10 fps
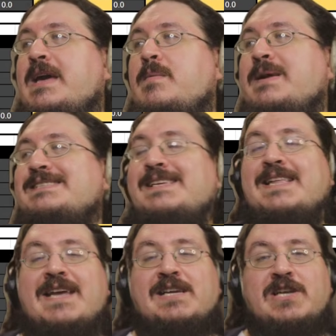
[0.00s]
we can see
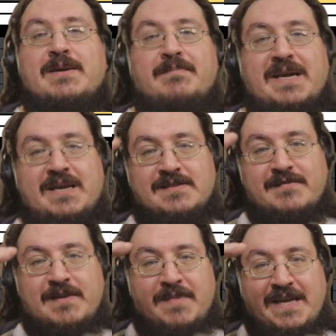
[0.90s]
that actually because
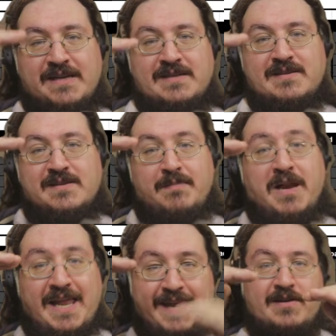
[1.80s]
of the beacon, the
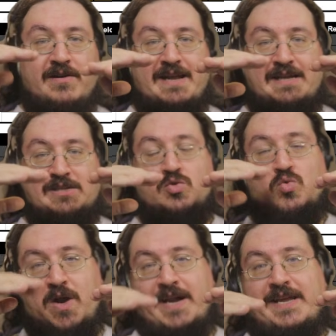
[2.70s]
player that is
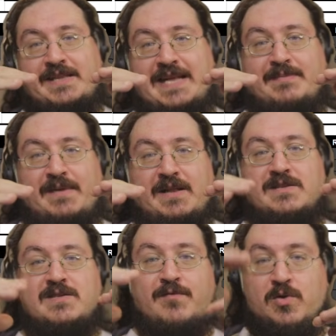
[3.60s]
running that
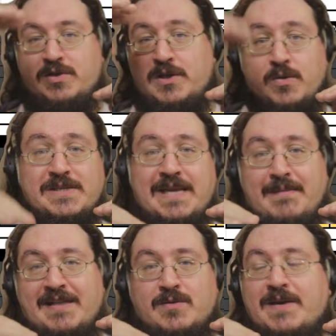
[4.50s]
build is of course losing
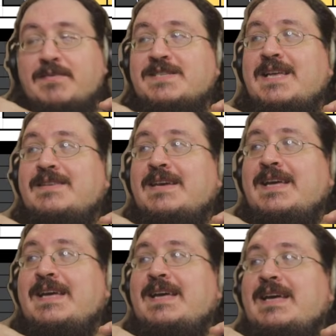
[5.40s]
about 20%.
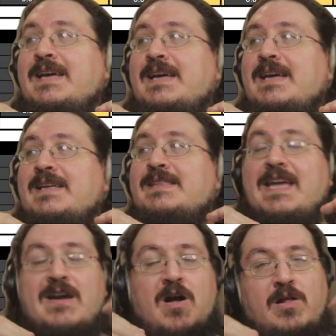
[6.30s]

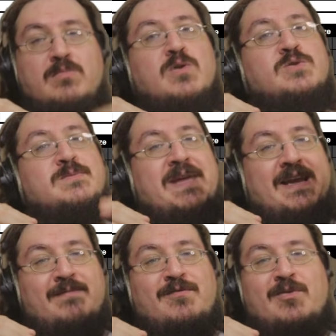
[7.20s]
They almost
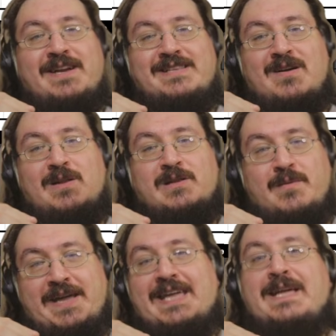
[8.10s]
make up for it all the
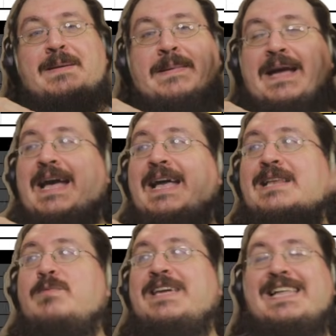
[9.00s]
way,
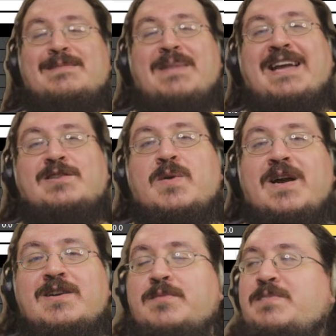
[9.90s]
and we get back to
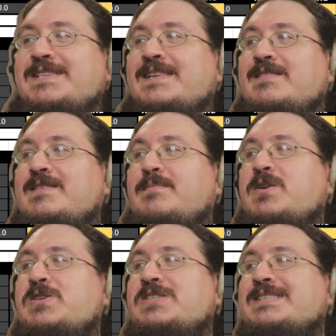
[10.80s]
100% on the
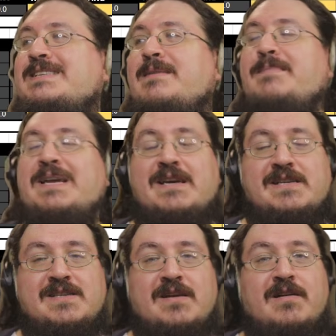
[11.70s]
burst
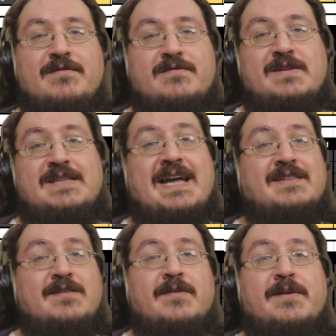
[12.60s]
because of
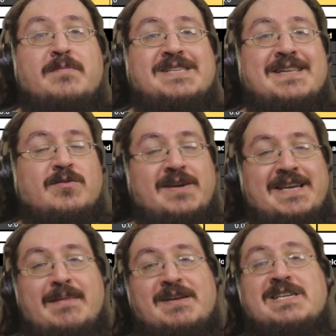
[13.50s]
that 30% crit
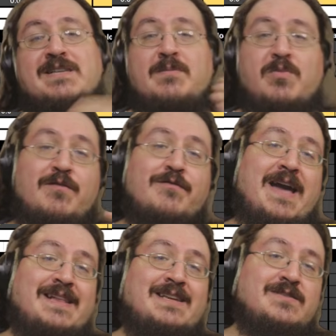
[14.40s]
damage that they're
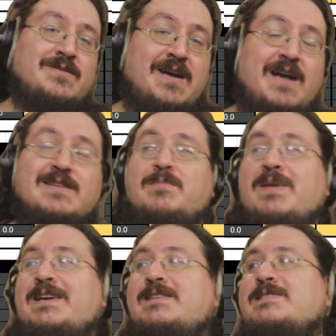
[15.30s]
providing to the other
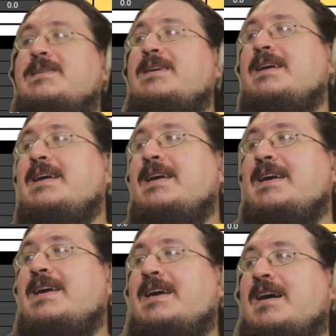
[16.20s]
players.
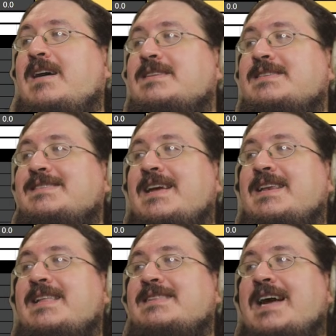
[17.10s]
On the
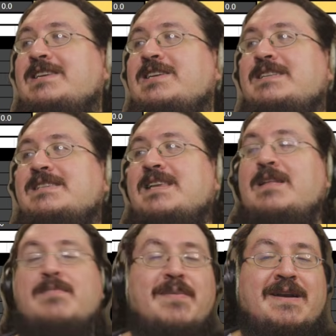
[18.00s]
sustain end, actually does a
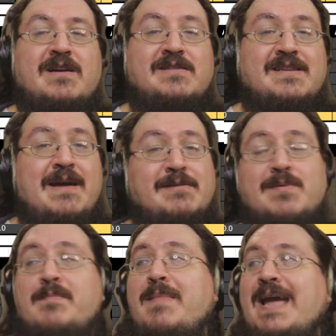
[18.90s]
little bit better. On the
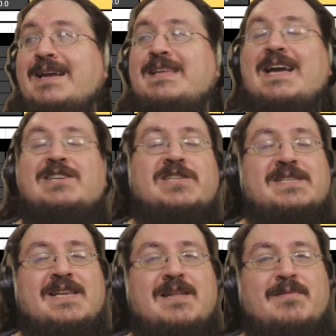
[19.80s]
damage per mag, it actually
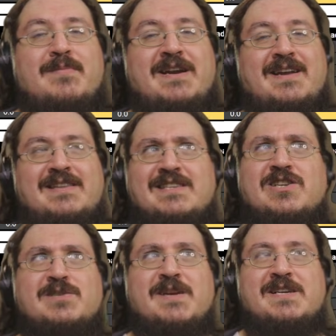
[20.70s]
does a little bit better. And that's
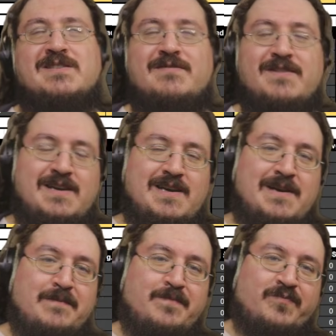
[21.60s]
just because of the